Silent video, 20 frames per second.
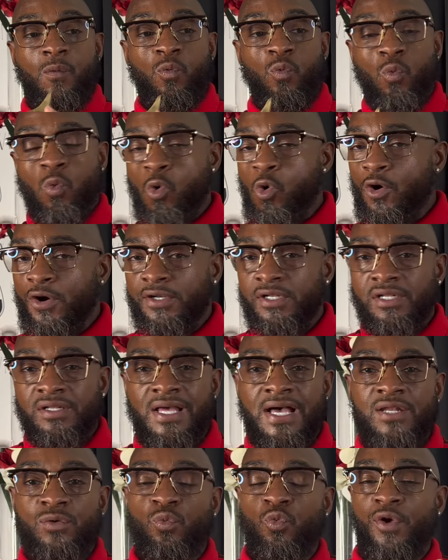Wore it a
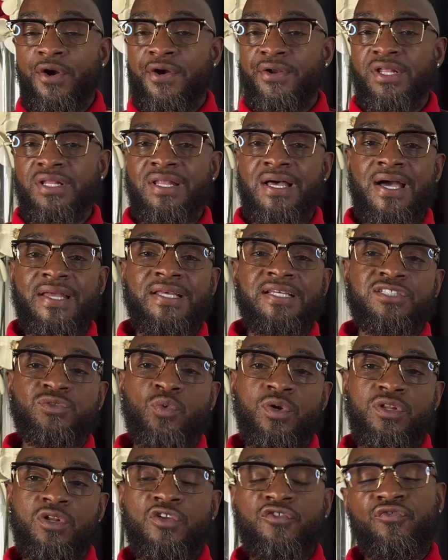lot, wear it a lot. It's one
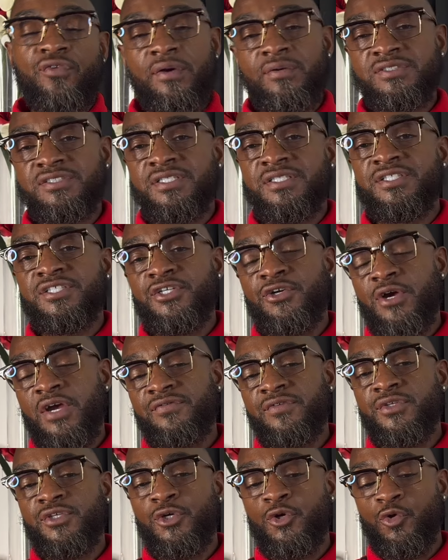of those fragrances that year
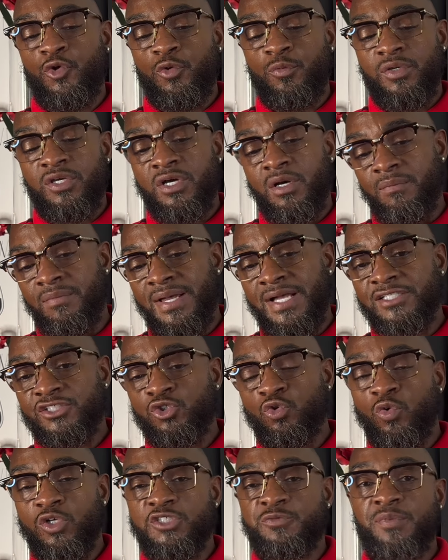after year you can come back
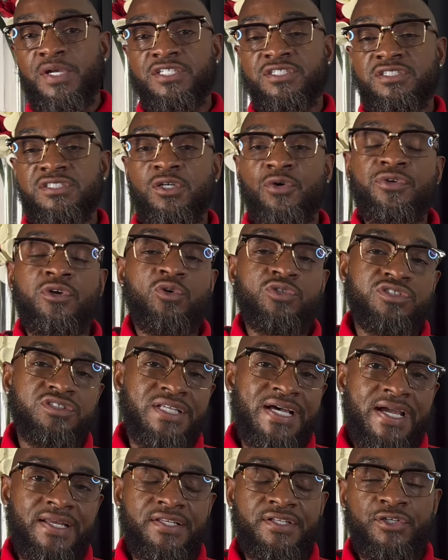to, especially on those
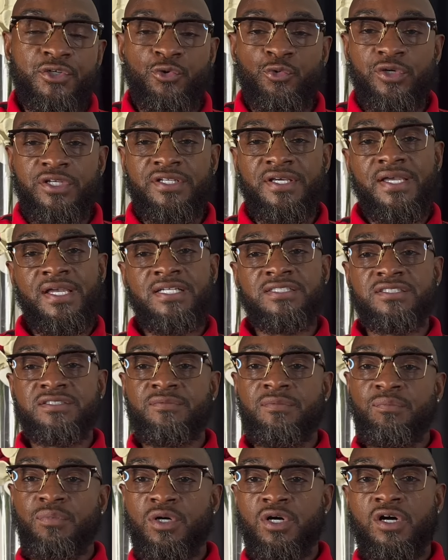90-degree days and
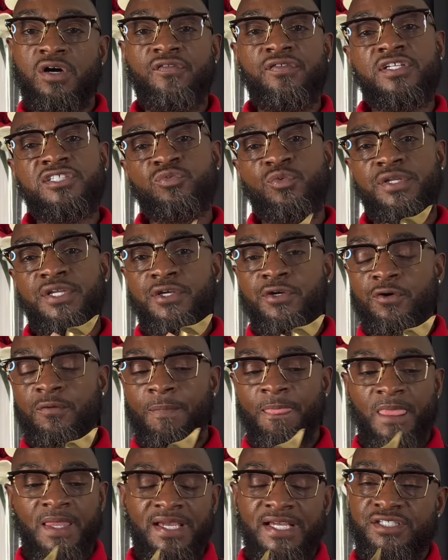above. This one here,
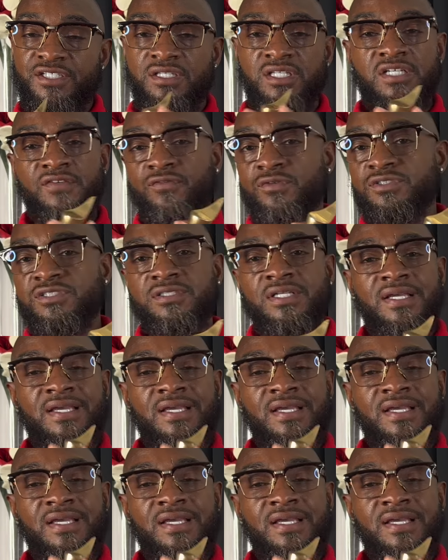it delivers.